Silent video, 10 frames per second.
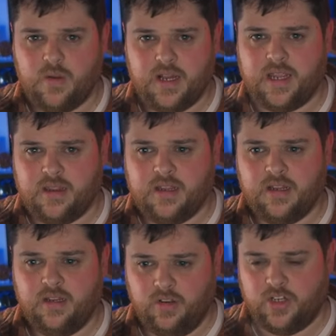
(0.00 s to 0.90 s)
Dairy
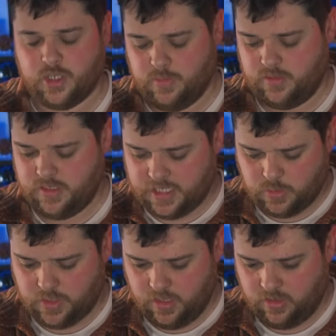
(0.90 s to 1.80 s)
Lunchables.
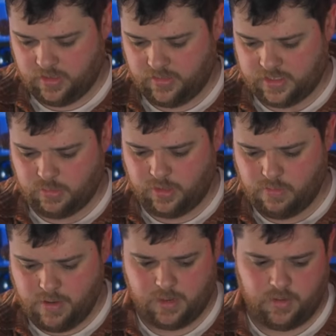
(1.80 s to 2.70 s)
That's what they look like. That's what
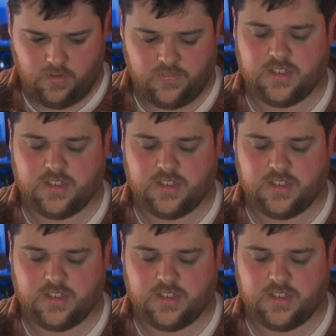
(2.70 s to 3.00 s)
they remind me